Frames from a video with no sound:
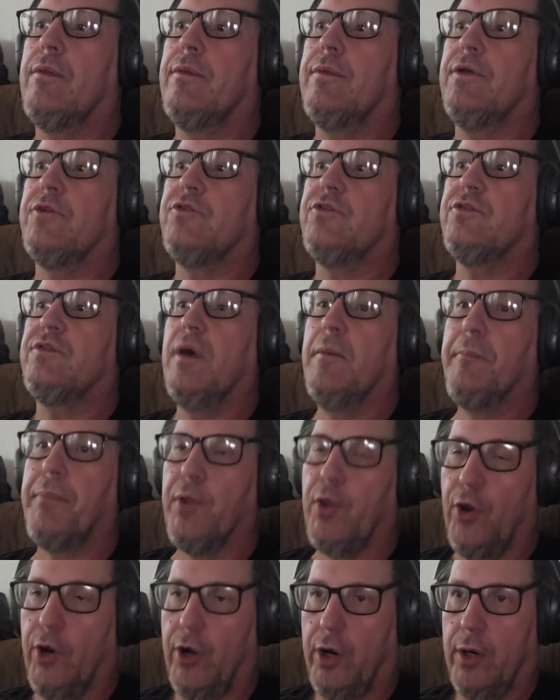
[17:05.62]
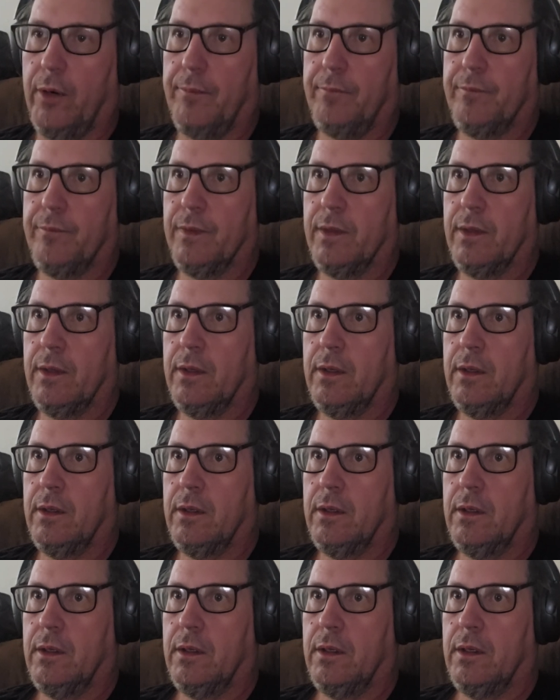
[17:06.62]
the simpler
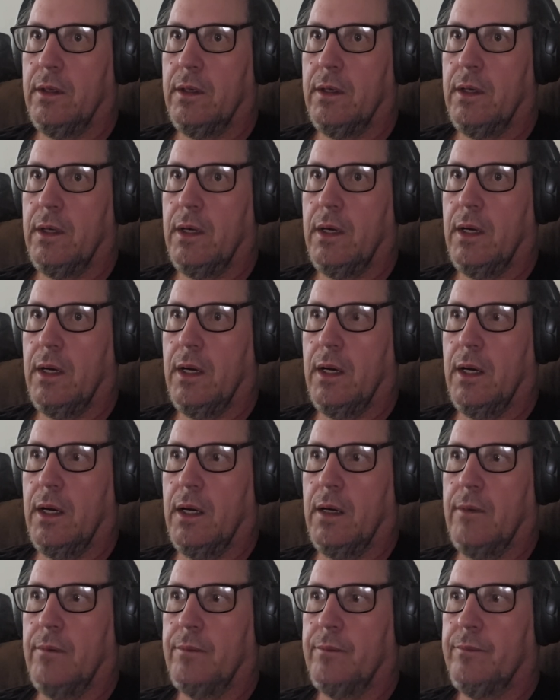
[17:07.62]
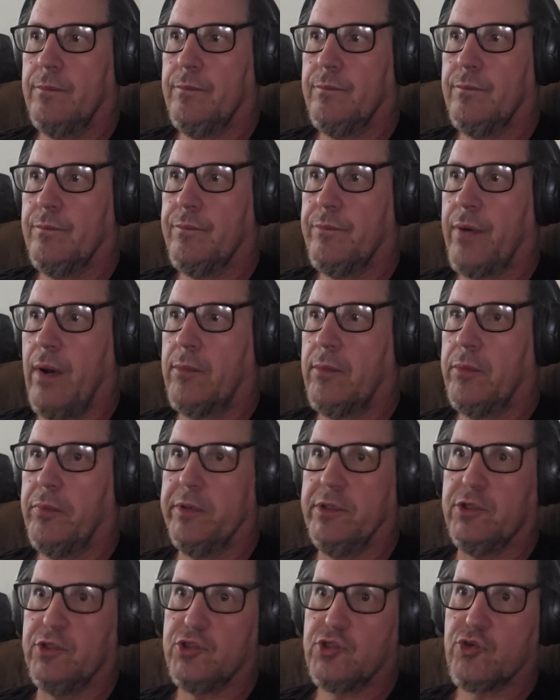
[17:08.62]

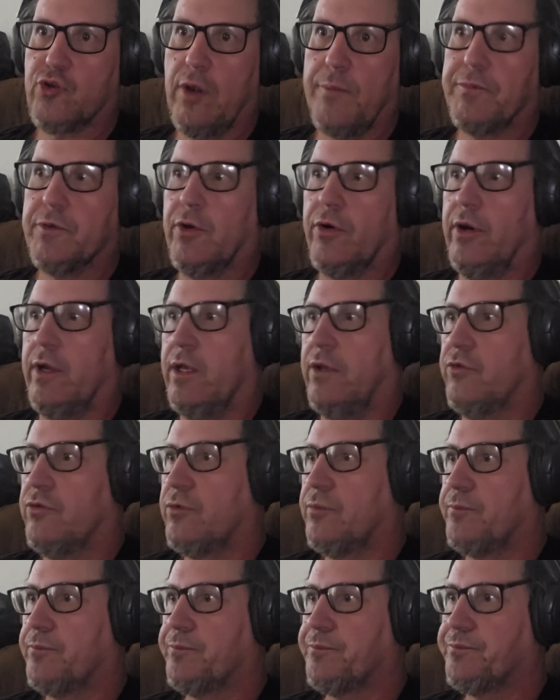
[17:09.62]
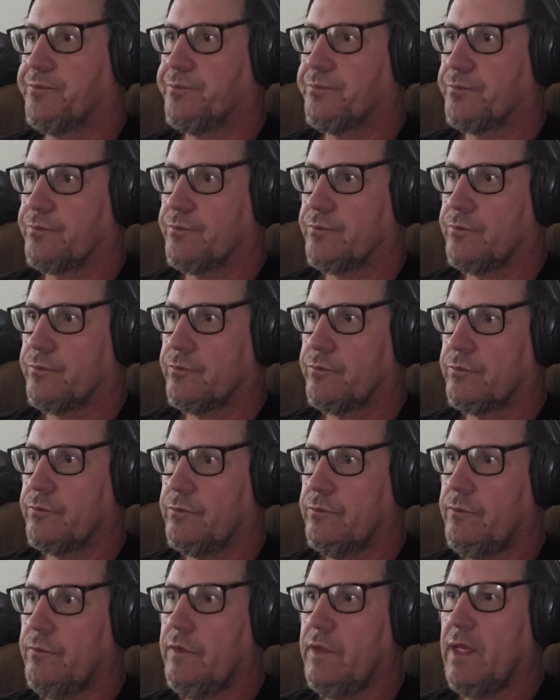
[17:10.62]
probably descriptor is
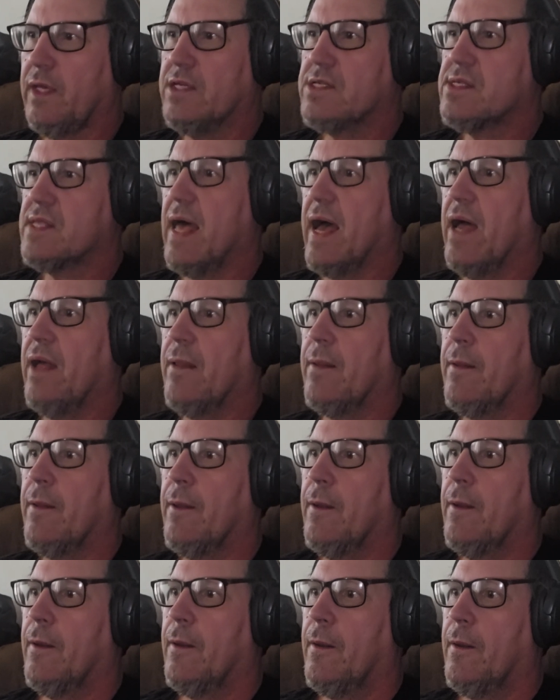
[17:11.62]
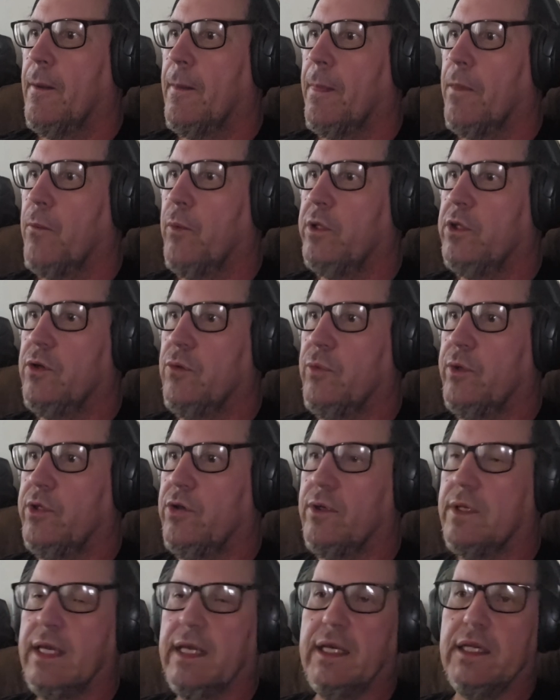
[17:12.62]
that when
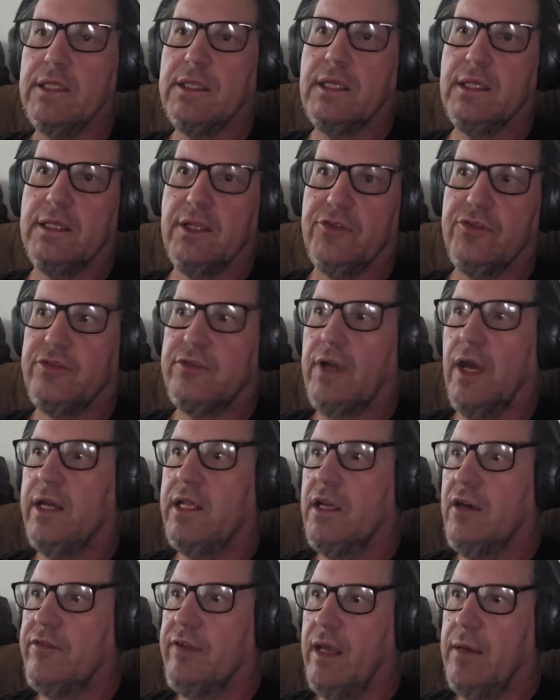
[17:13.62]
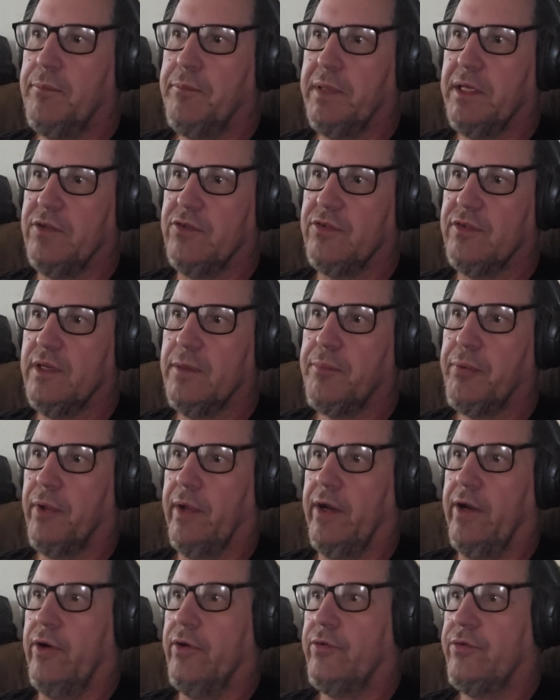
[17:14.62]
you get into the study of NPC
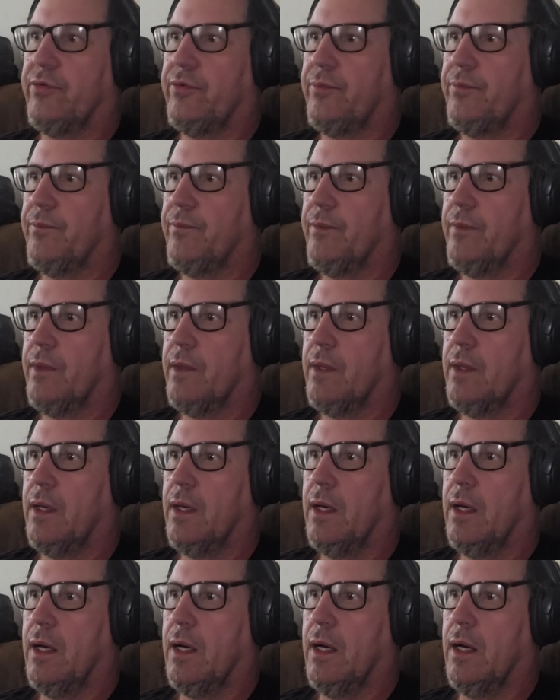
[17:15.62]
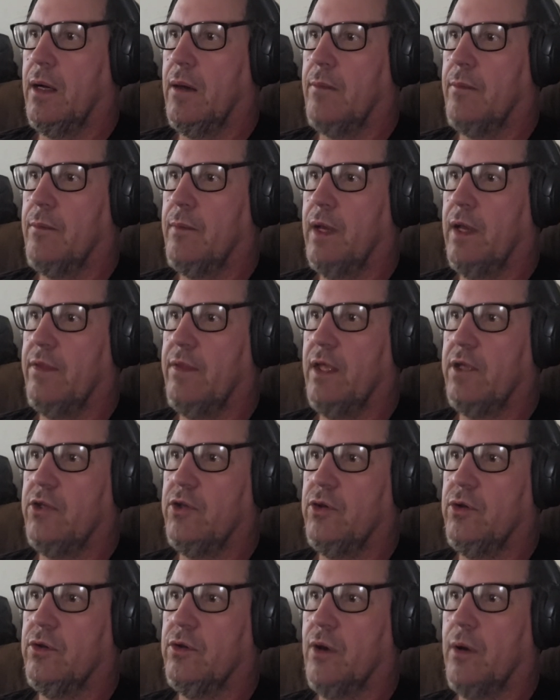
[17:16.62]
players, and
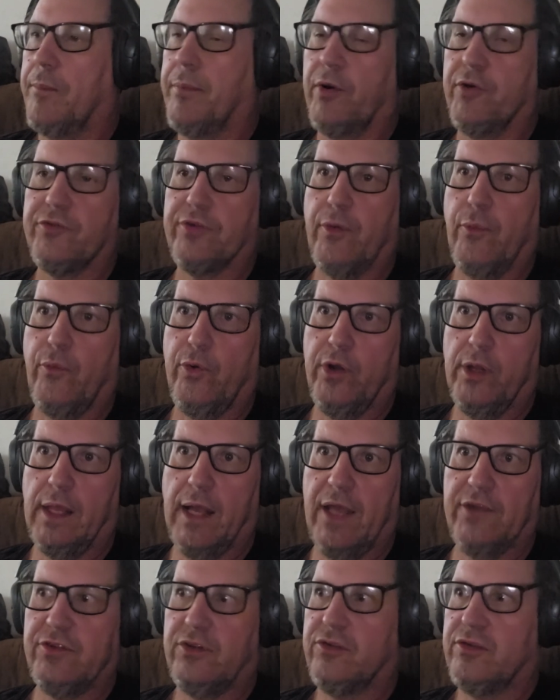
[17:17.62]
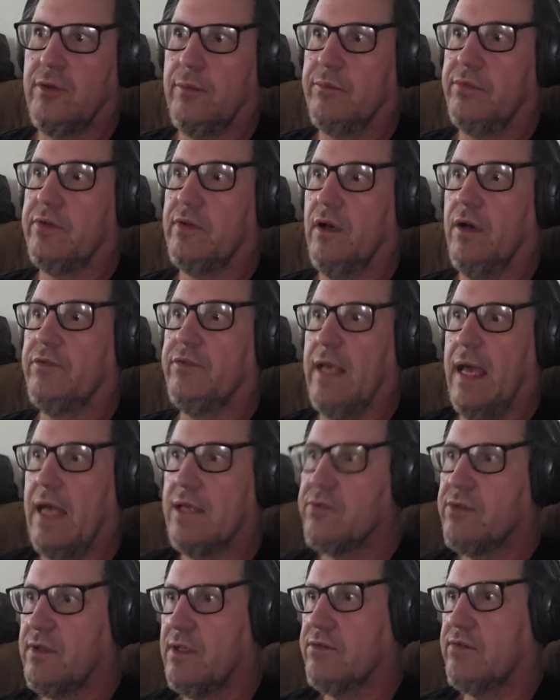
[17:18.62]
then a person realizes themselves
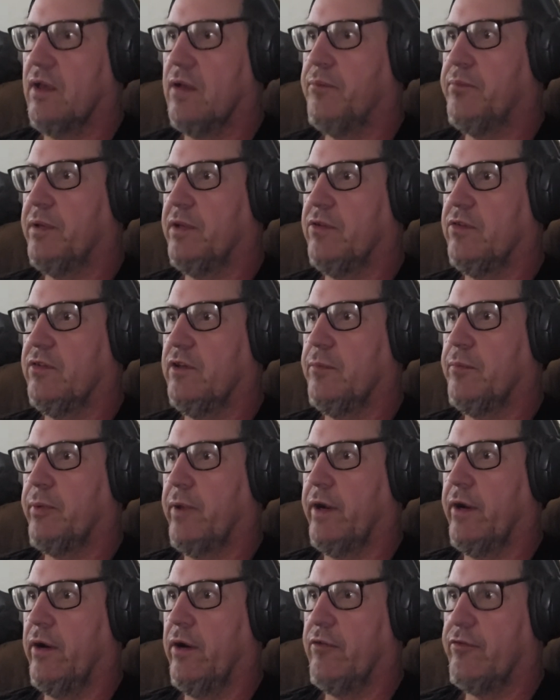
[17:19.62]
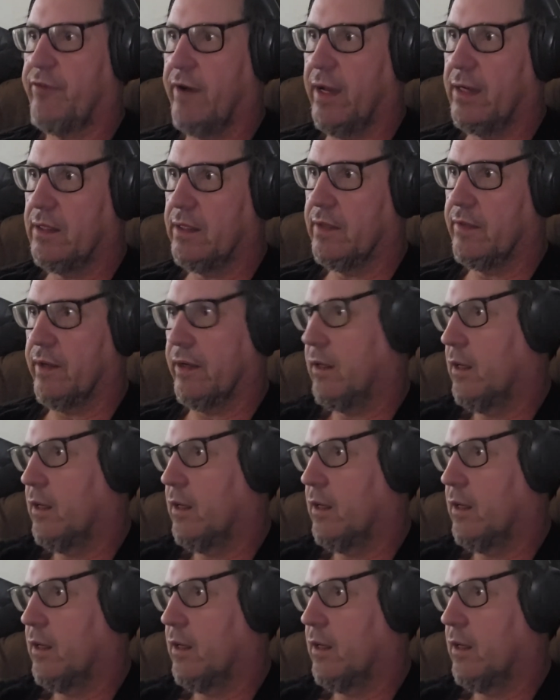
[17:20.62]
as this NPC player, and finally